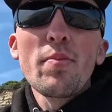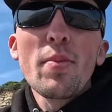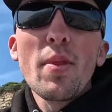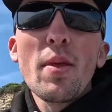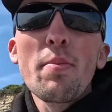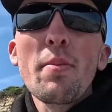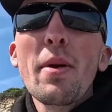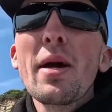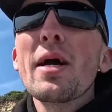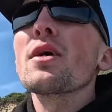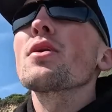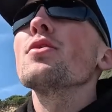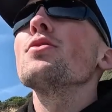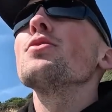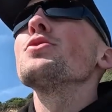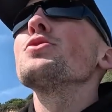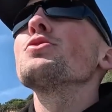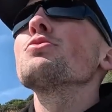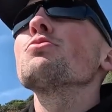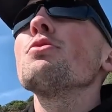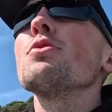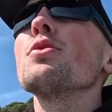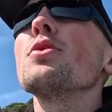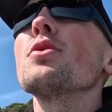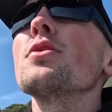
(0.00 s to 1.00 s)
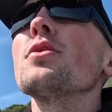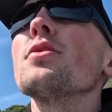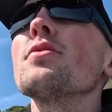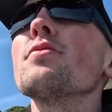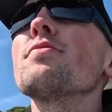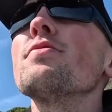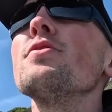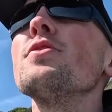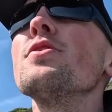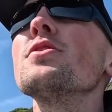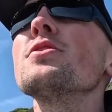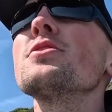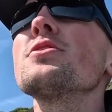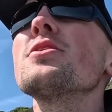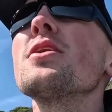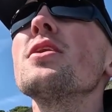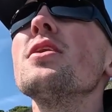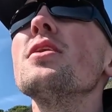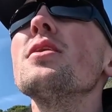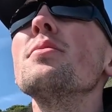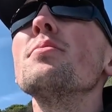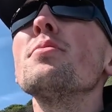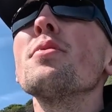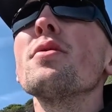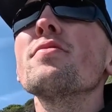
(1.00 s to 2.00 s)
mackerel and squid on at first,
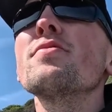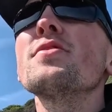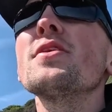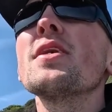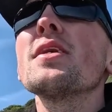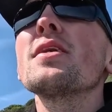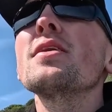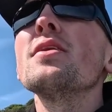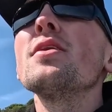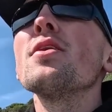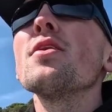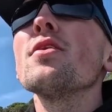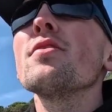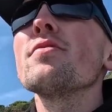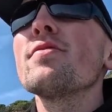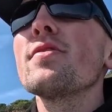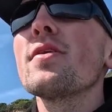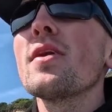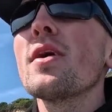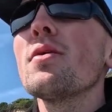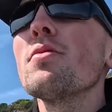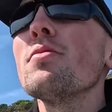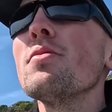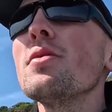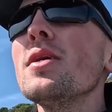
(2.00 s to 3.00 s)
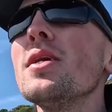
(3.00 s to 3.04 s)
but I've taken it off for now,